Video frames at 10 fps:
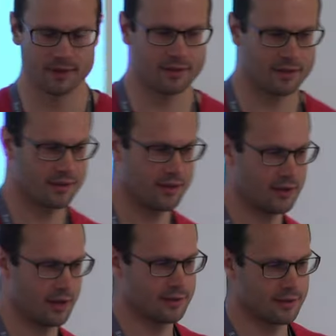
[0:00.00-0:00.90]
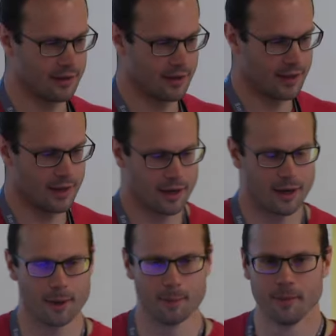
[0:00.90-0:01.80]
that's not standardized.
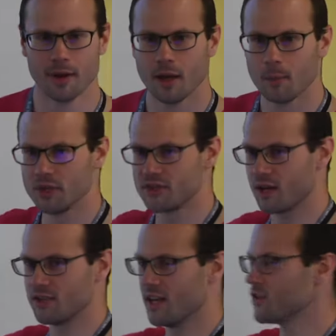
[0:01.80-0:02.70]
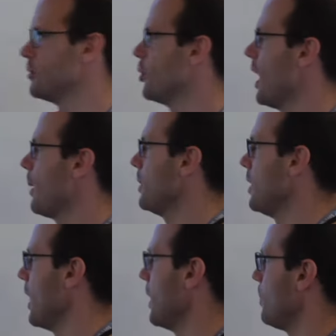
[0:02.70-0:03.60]
Um, but standardization will happen in,
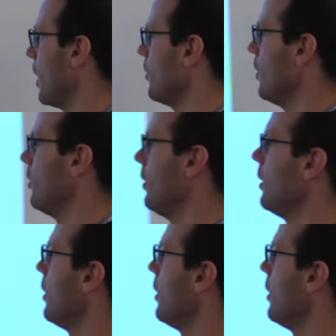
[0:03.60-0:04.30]
in parallel,